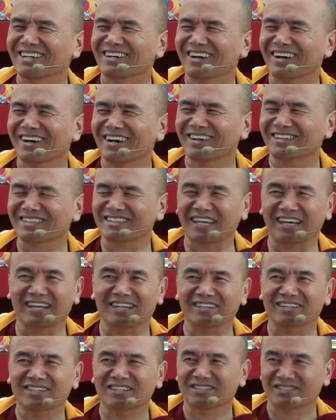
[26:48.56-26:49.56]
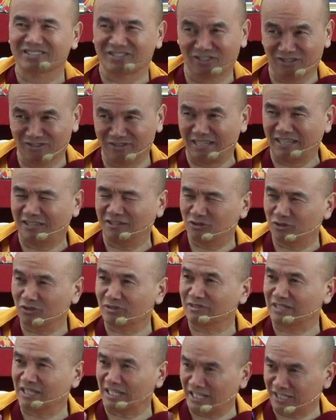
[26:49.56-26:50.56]
Okay, so they
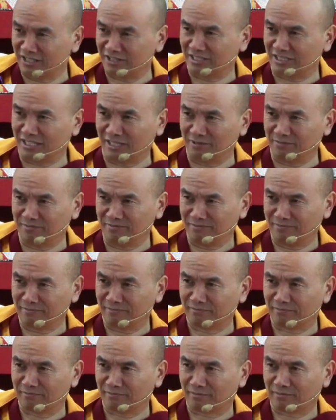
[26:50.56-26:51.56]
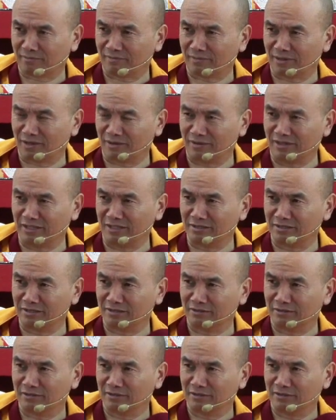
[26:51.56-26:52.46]
during the lunchtime, right?